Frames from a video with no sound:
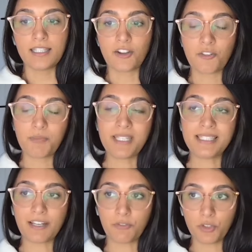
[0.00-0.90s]
There have been
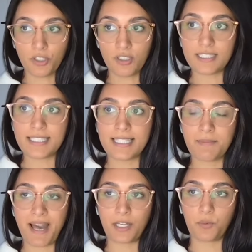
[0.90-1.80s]
several
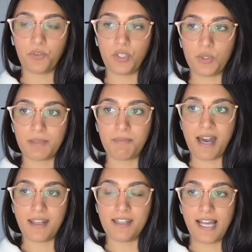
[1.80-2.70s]
systematic reviews and
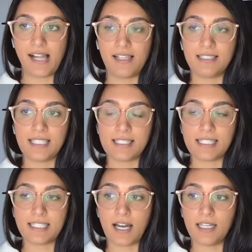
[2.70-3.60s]
meta-analyses
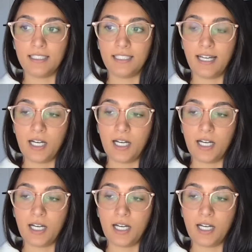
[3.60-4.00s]
done.